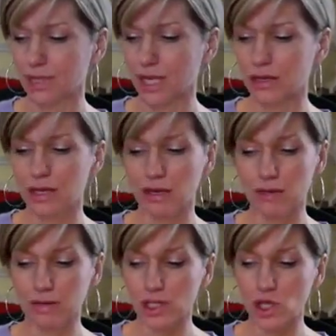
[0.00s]

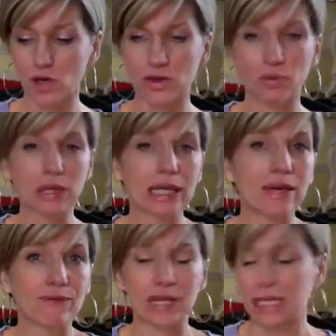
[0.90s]
they're really
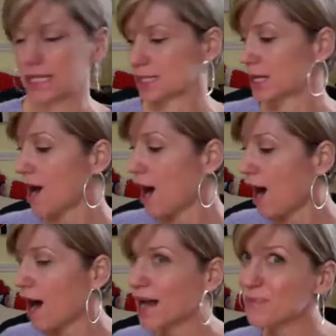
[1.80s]
convenient.
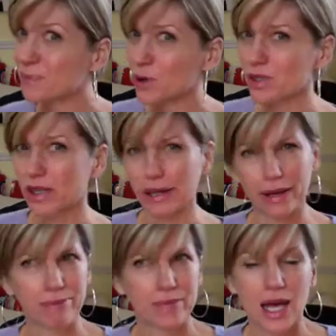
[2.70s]
I
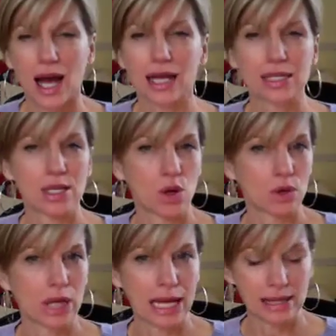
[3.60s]
personally, I guess I
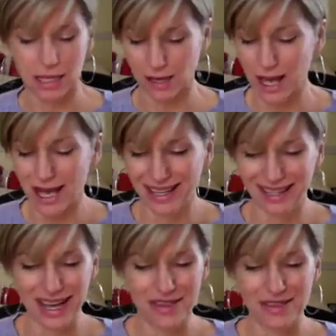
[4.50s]
don't like the
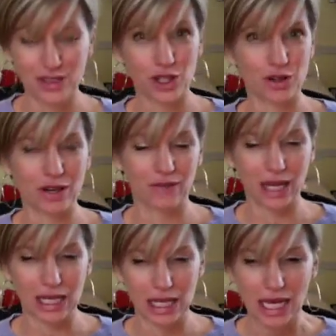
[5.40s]
Too
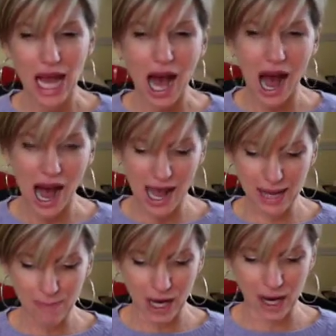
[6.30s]
convenient.
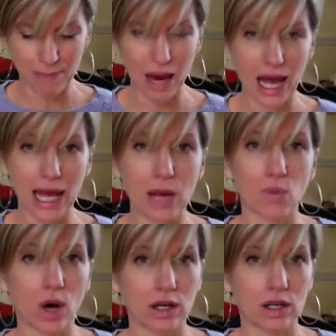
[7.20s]
I buy my
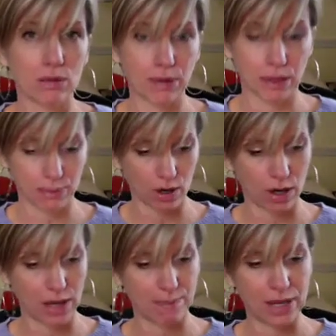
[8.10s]
watercolor paper
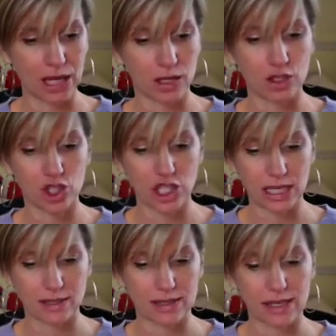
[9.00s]
in big
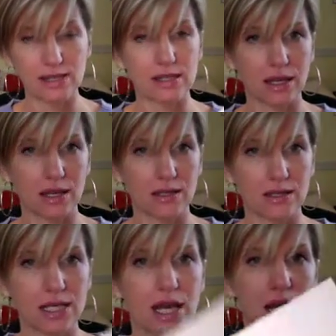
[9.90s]
sheets. This
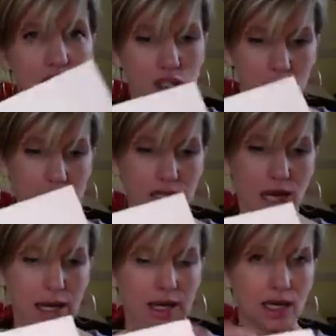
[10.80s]
is just,
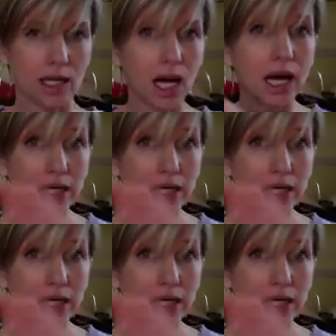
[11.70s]
I cut